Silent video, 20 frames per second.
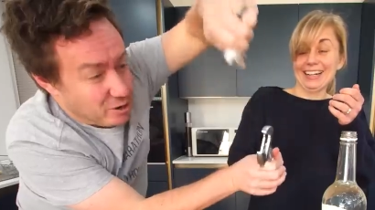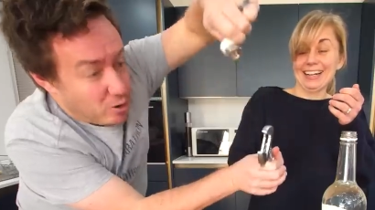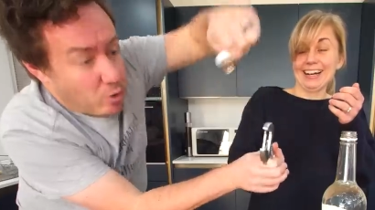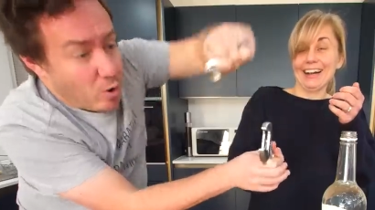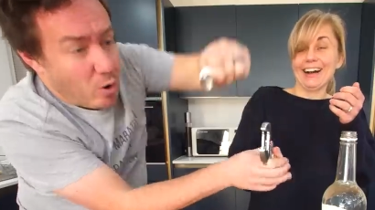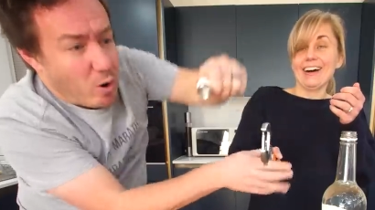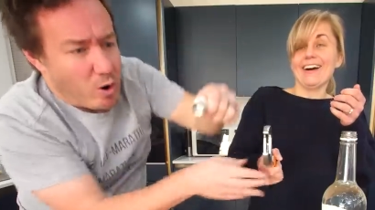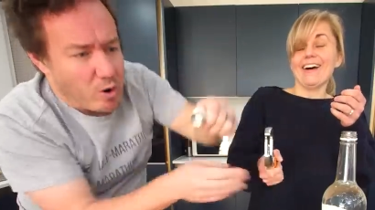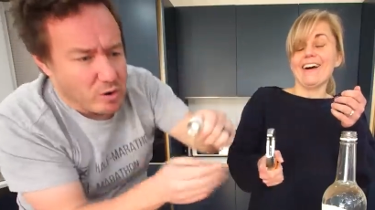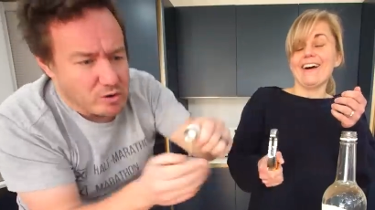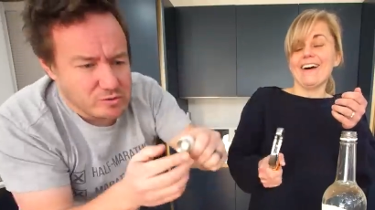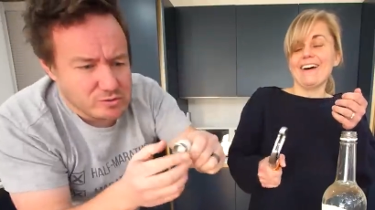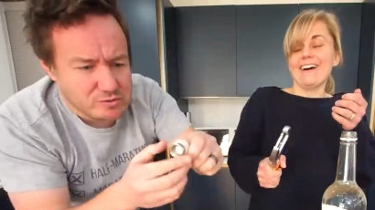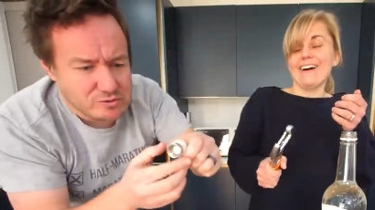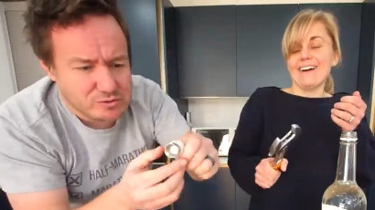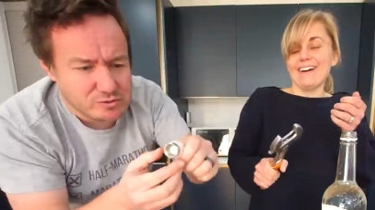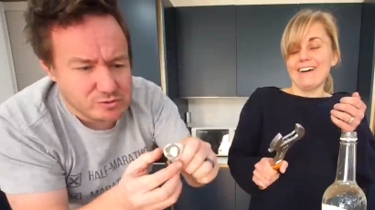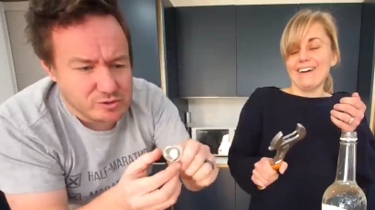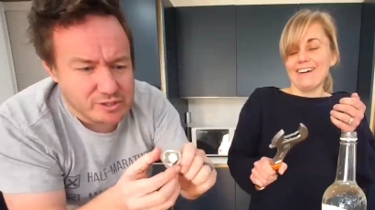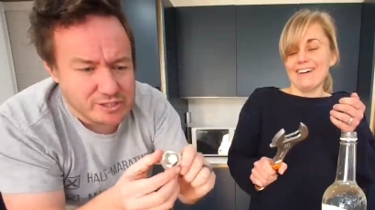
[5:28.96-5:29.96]

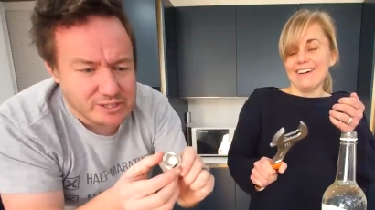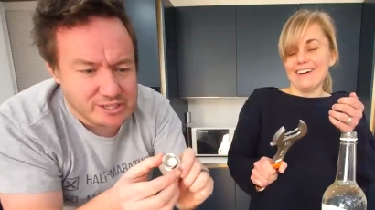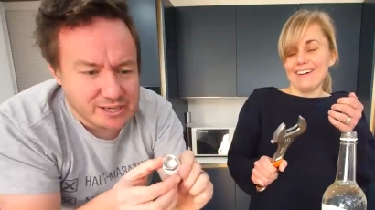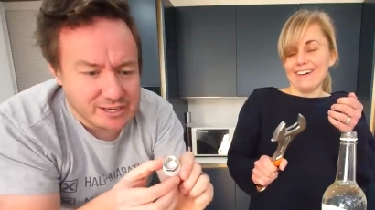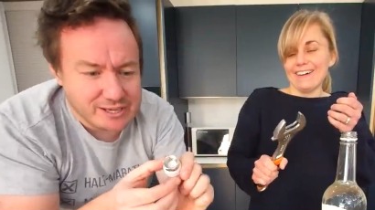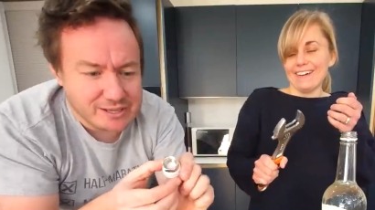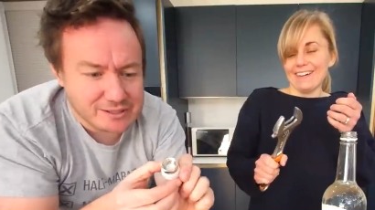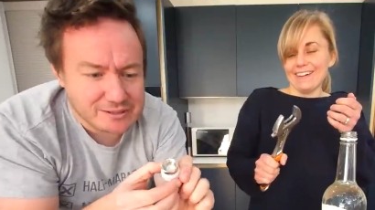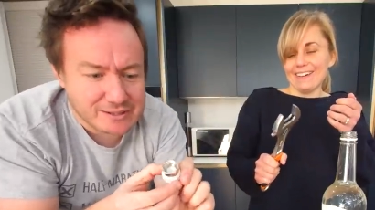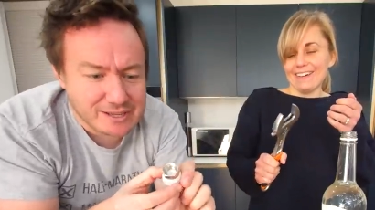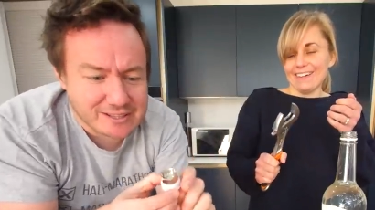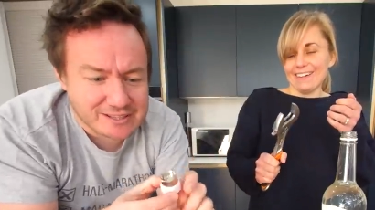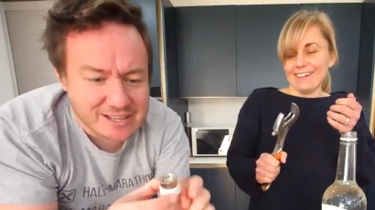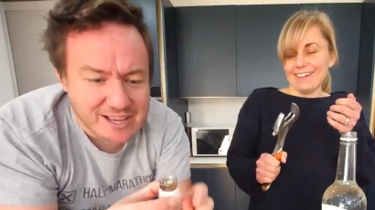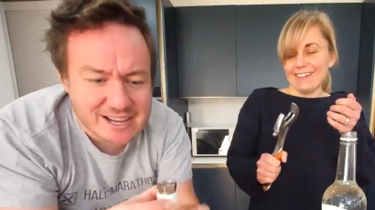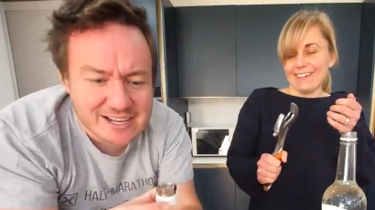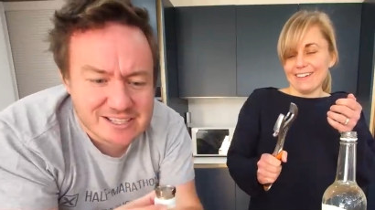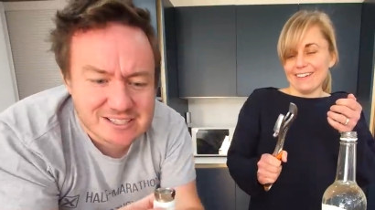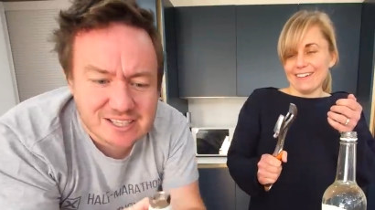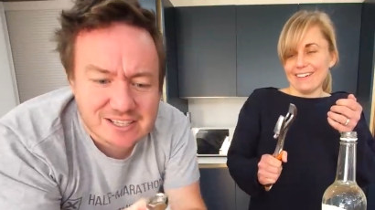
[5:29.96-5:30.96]
Speaker 1: Oh, crikey. That,
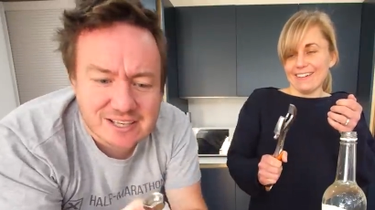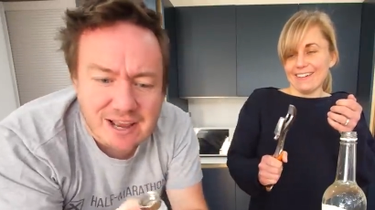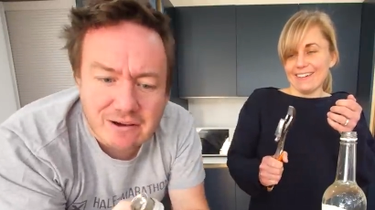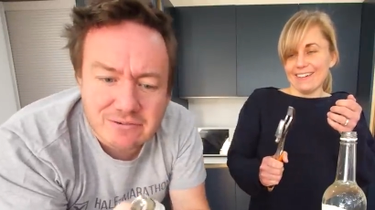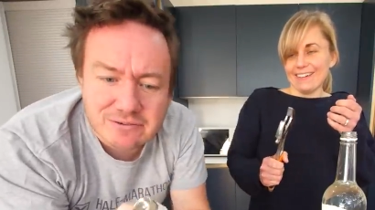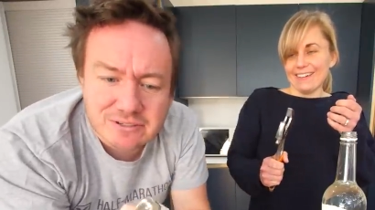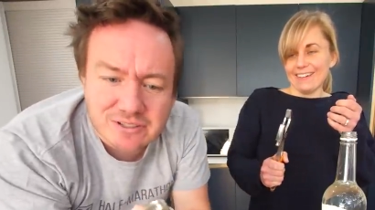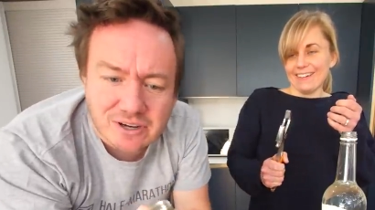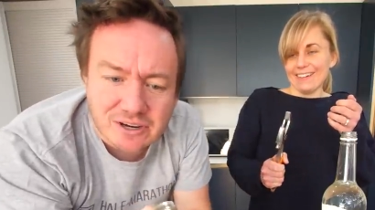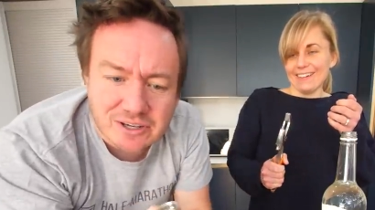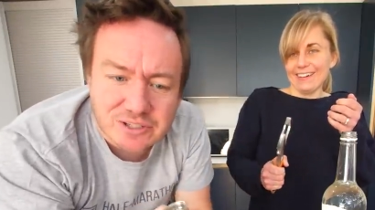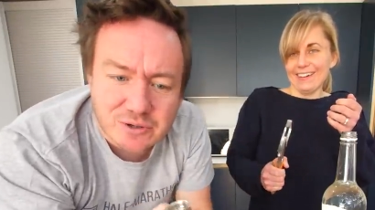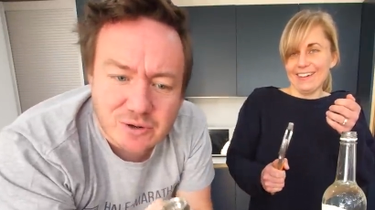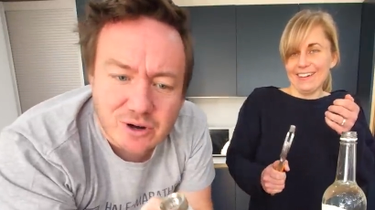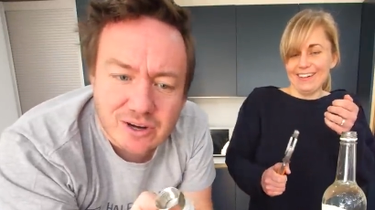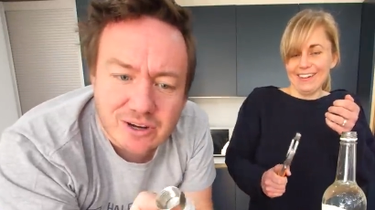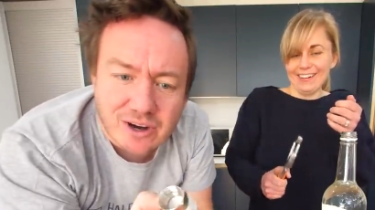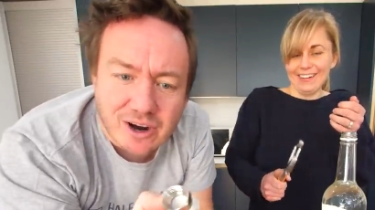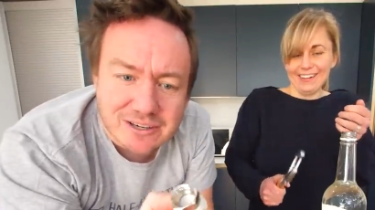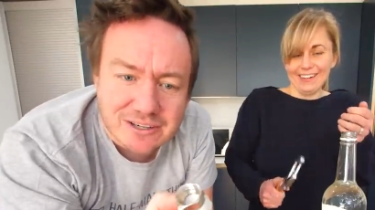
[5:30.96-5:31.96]
that is the downside. You
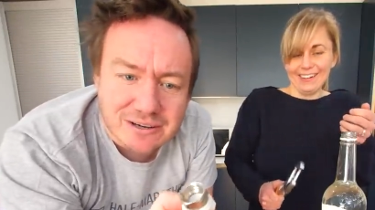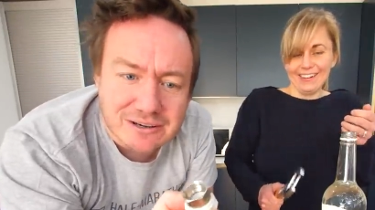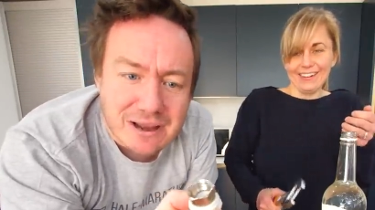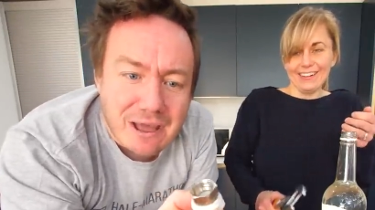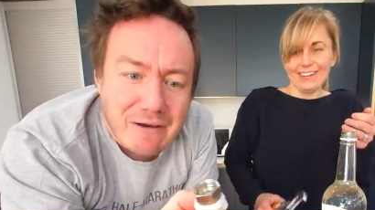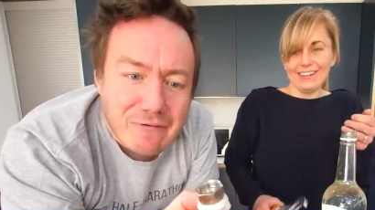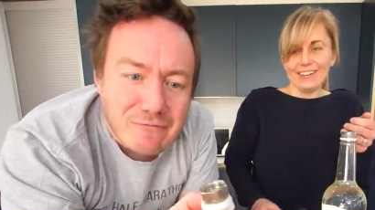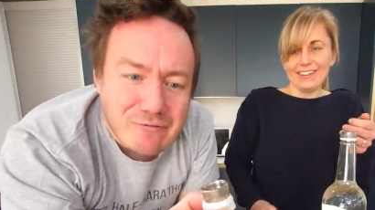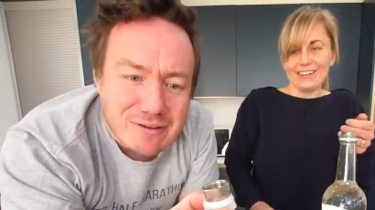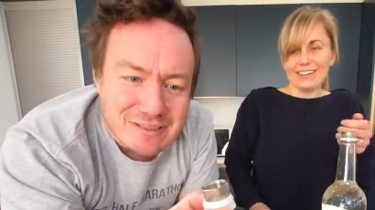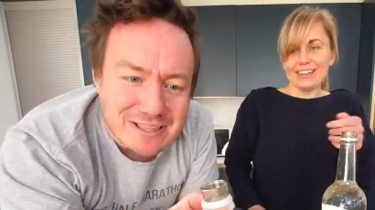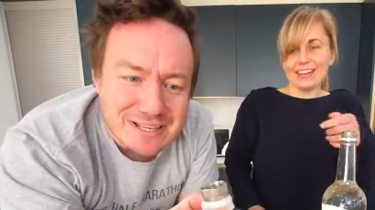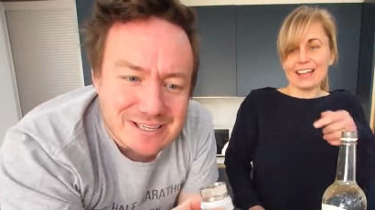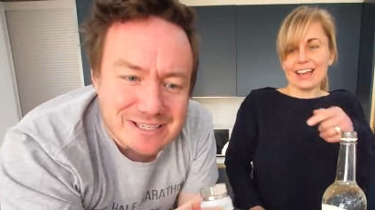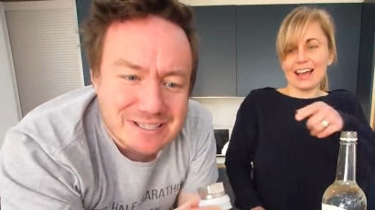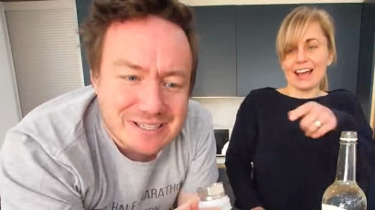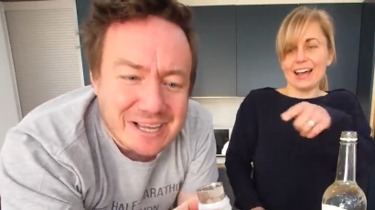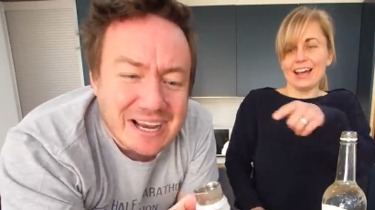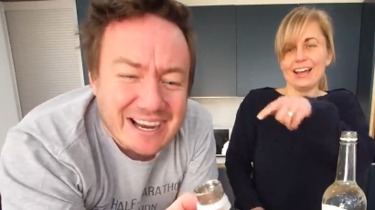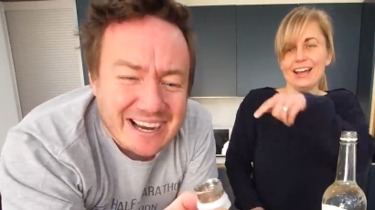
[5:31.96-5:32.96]
are kind of left with
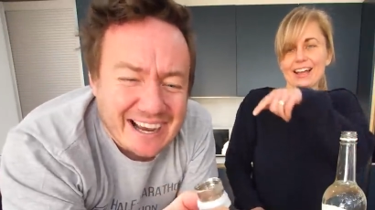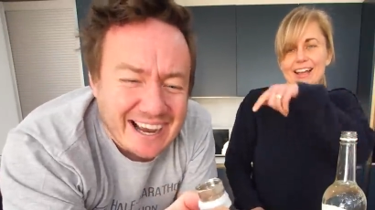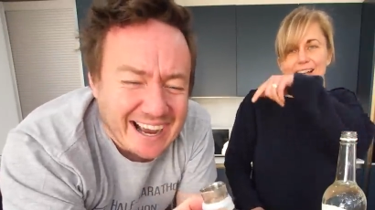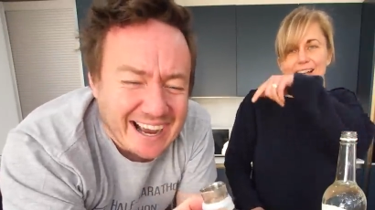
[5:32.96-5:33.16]
this. Yeah.